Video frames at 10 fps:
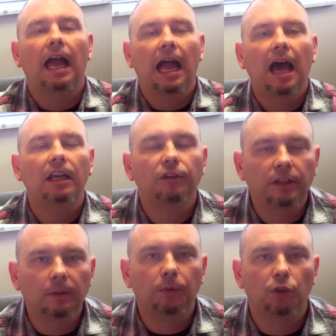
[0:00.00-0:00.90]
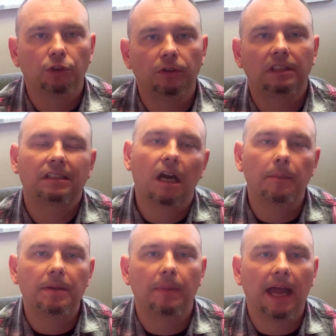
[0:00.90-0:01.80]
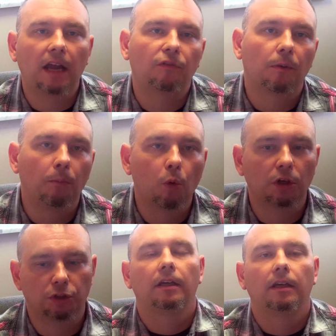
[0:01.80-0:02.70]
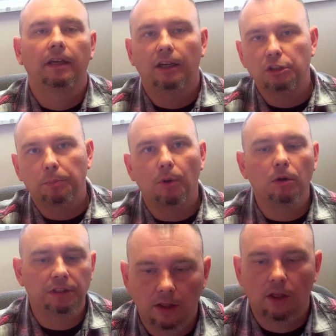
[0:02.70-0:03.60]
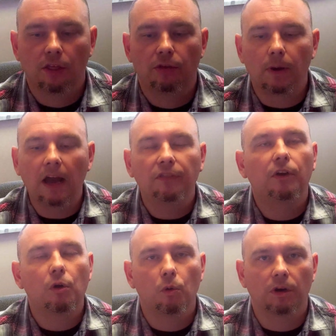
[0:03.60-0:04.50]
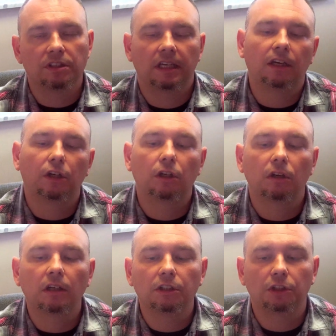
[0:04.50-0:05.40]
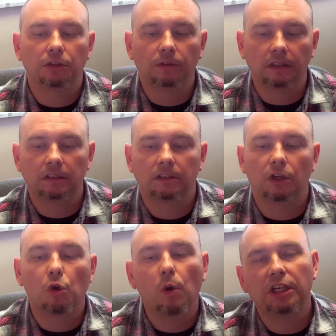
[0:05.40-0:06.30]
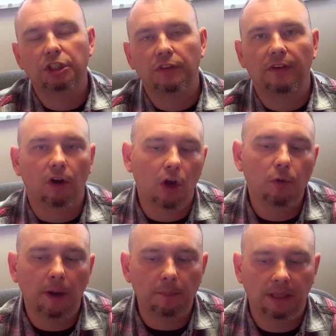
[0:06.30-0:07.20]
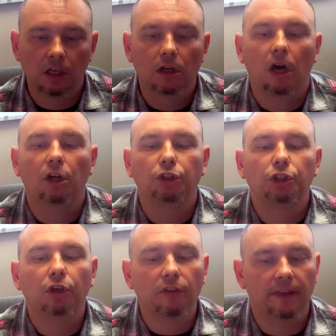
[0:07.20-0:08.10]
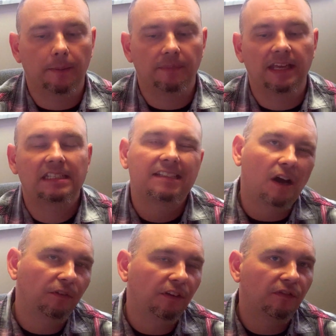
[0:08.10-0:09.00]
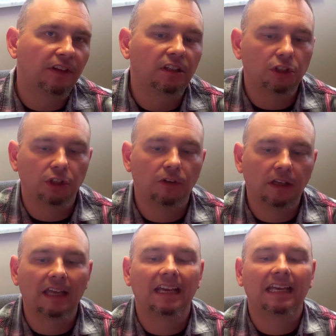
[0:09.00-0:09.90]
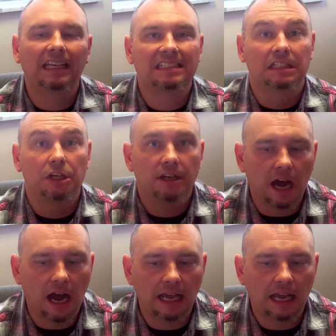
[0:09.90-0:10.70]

do you keep your students coming back for more training? Here's a pro tip. Throughout the course, encourage students to question their own ability. Assure them that self-defense shooting is not